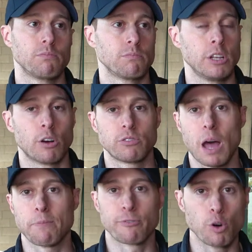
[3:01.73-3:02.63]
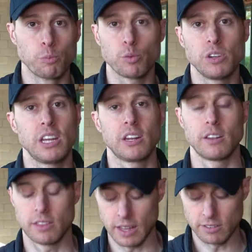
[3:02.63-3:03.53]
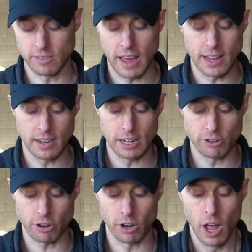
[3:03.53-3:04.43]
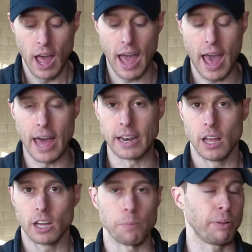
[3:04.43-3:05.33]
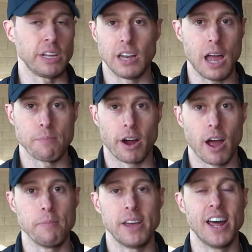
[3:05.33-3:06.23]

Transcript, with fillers: you know type of rooms we needed and things of that nature and complete nightmare i mean